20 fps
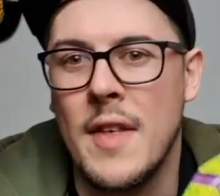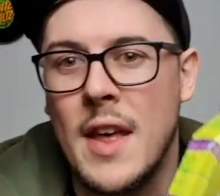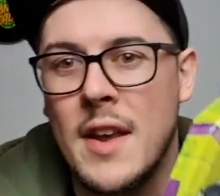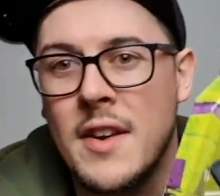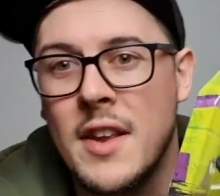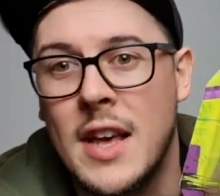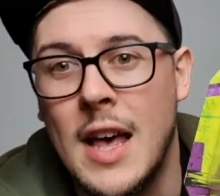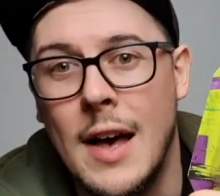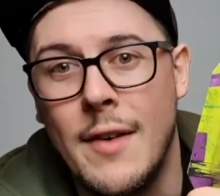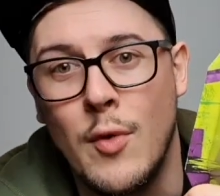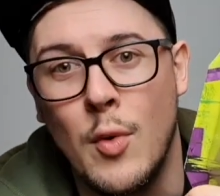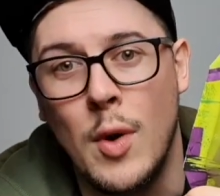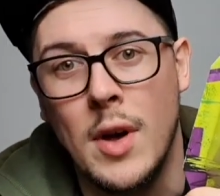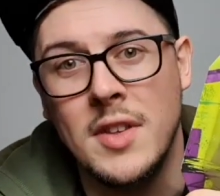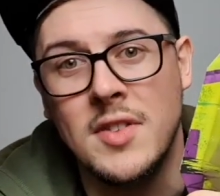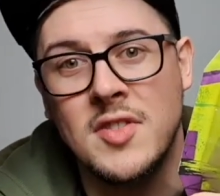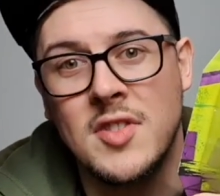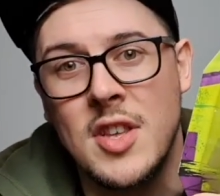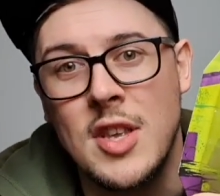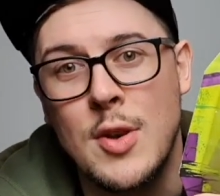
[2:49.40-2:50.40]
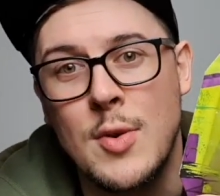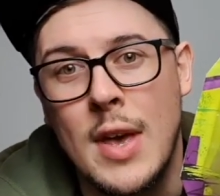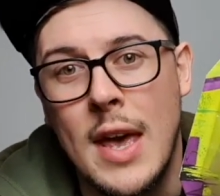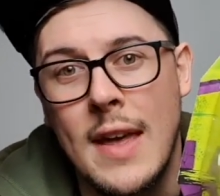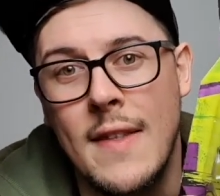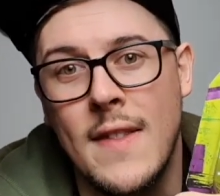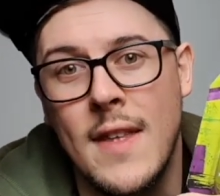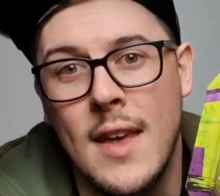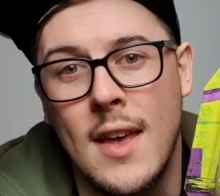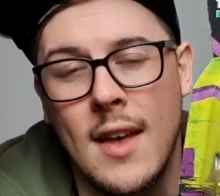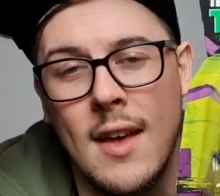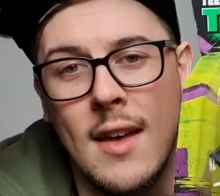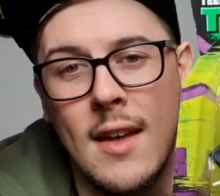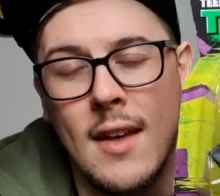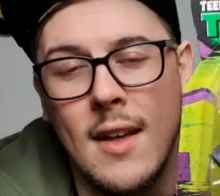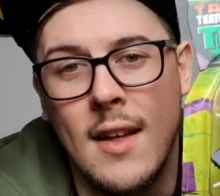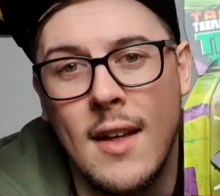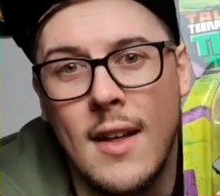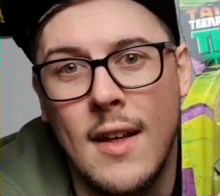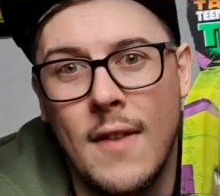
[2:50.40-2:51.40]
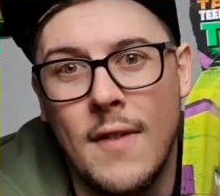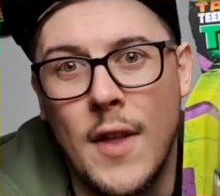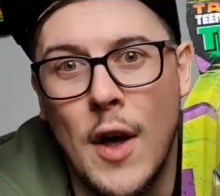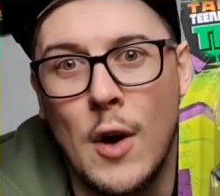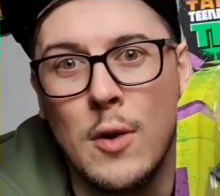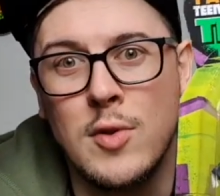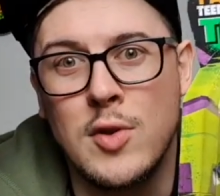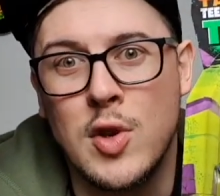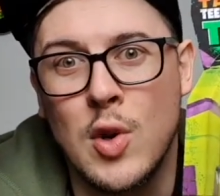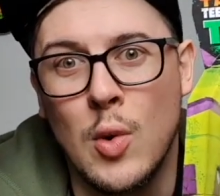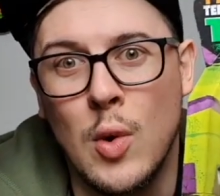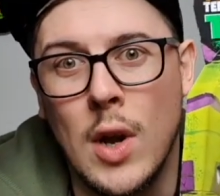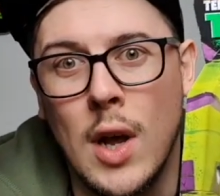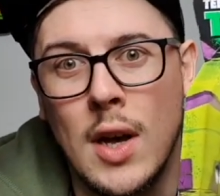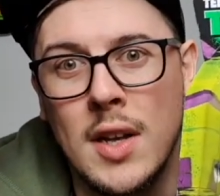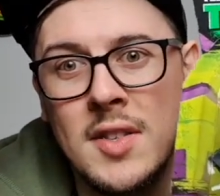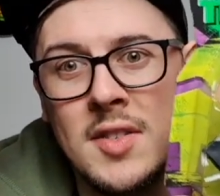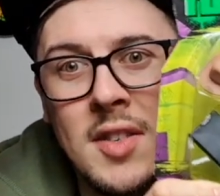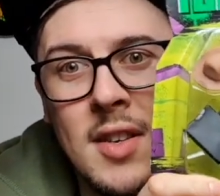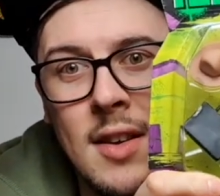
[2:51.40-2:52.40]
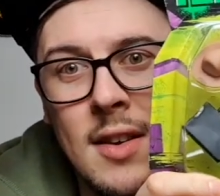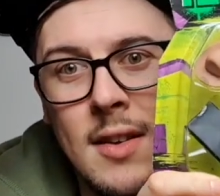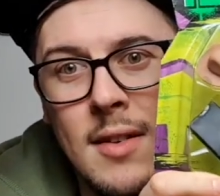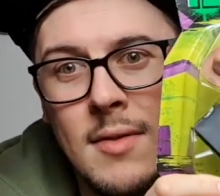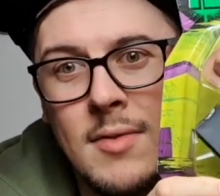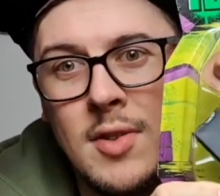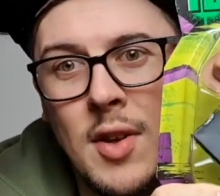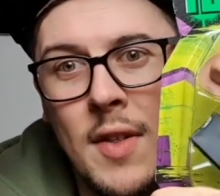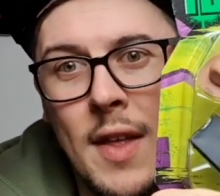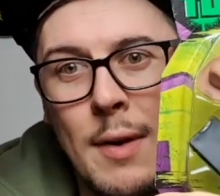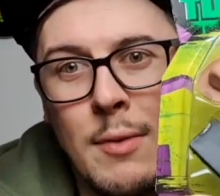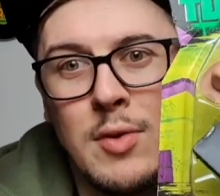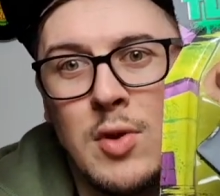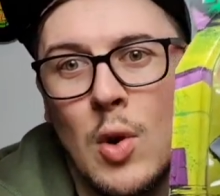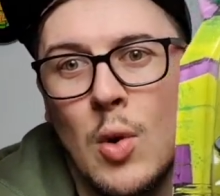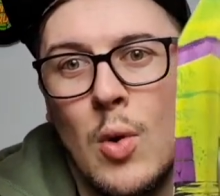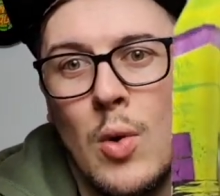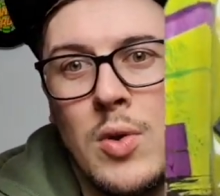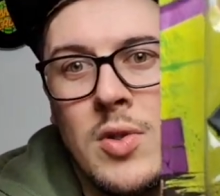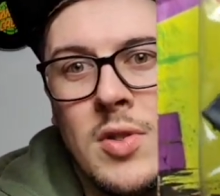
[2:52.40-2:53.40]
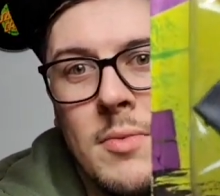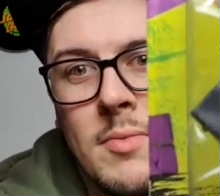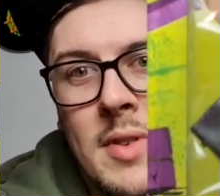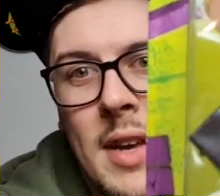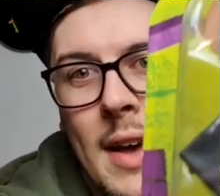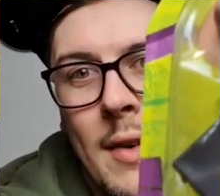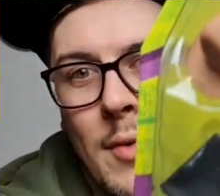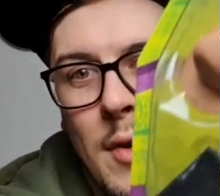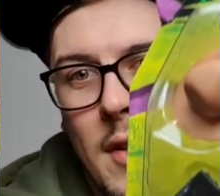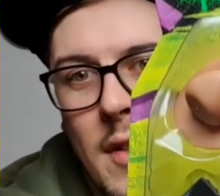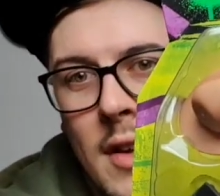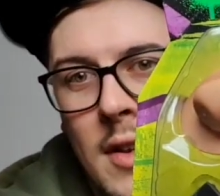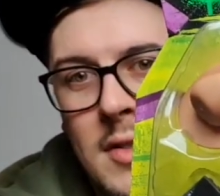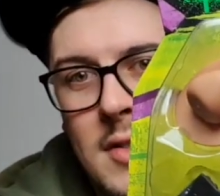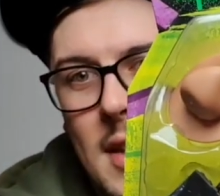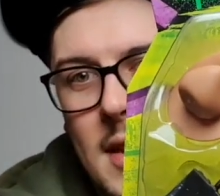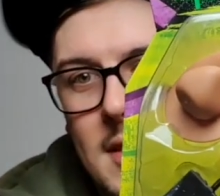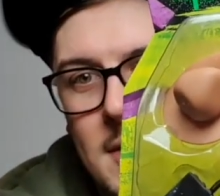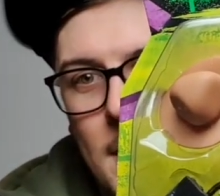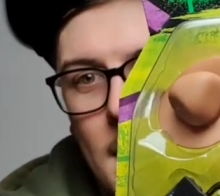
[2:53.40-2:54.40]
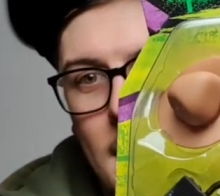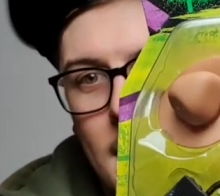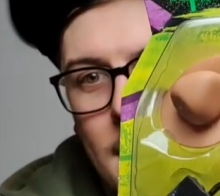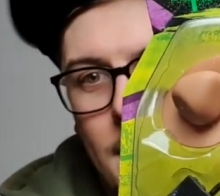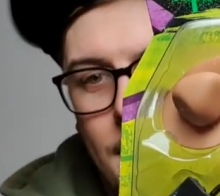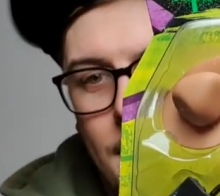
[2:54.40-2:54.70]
undercover ones that you get in the old school lines. So that was awesome to have one of those. Thanks, mate.